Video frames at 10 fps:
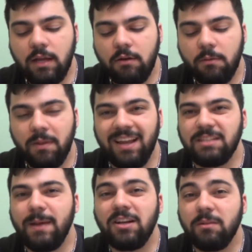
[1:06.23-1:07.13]
I played
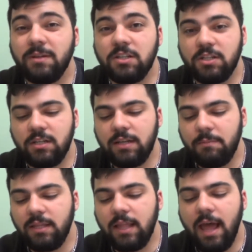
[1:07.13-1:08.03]
against Pendulum Magician, I
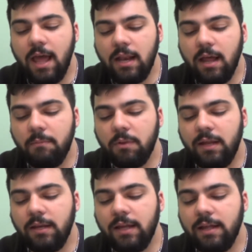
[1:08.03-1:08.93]
beat that. I
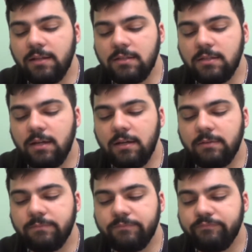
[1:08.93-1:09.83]
played against
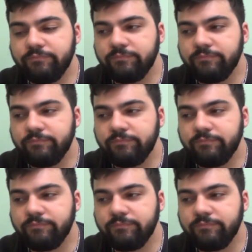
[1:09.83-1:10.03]
um,